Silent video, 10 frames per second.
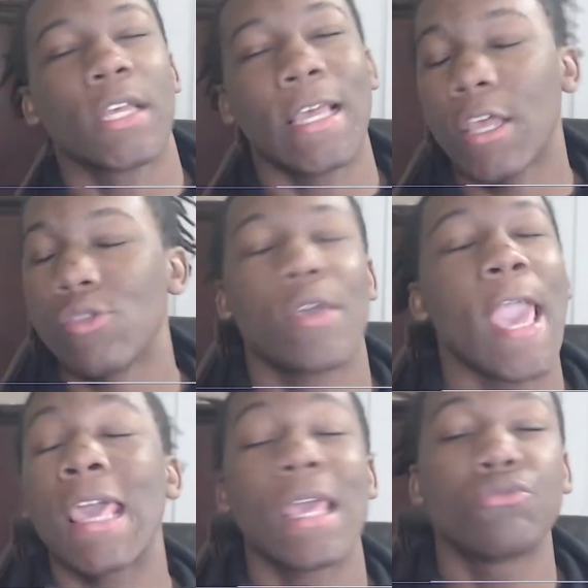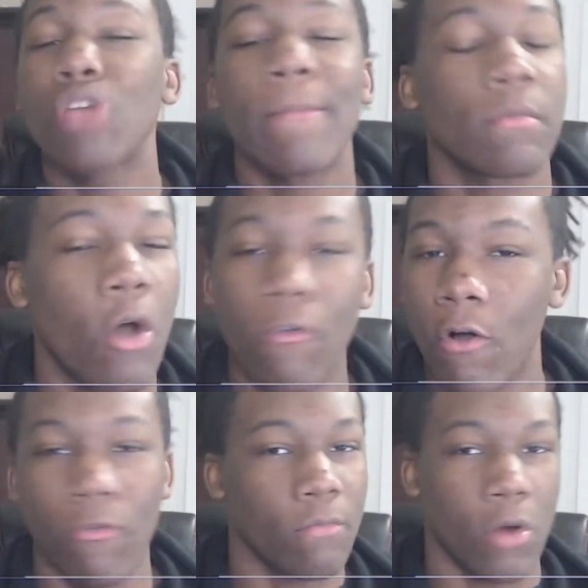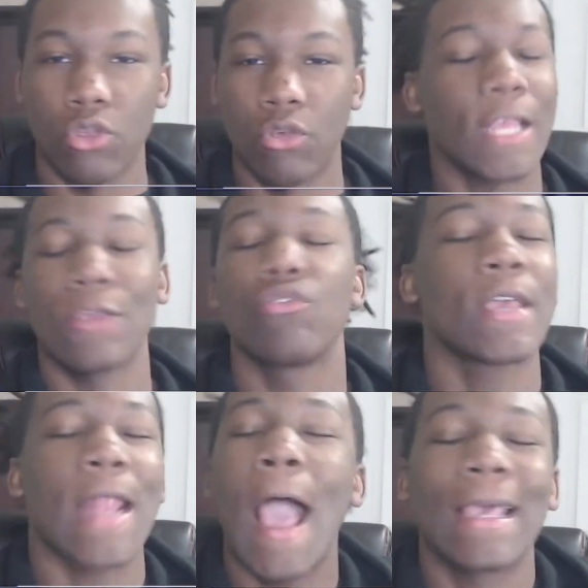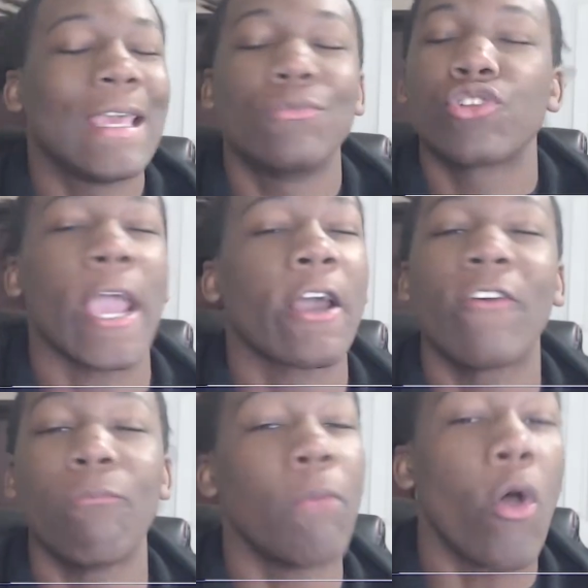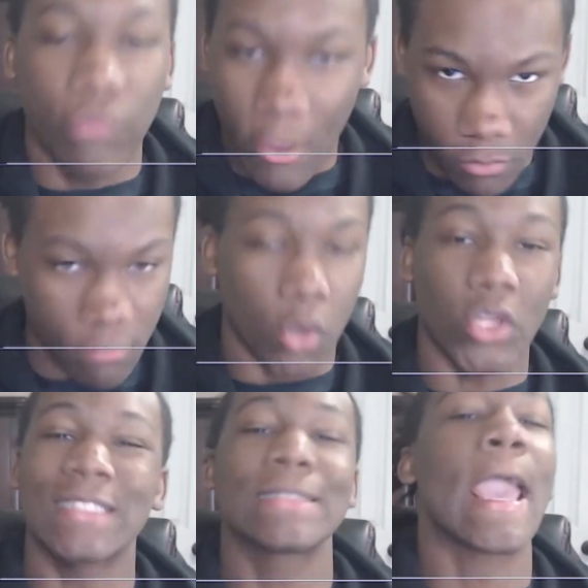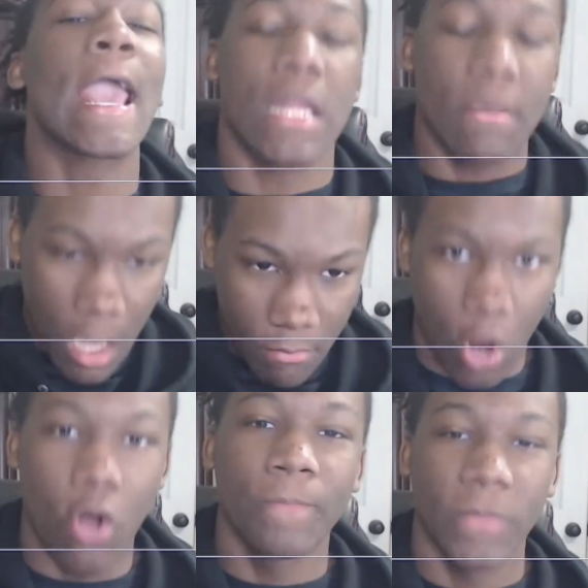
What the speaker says: You can't keep track of both of them, bro. You cannot keep track of both of them, bro. This is anime, bro.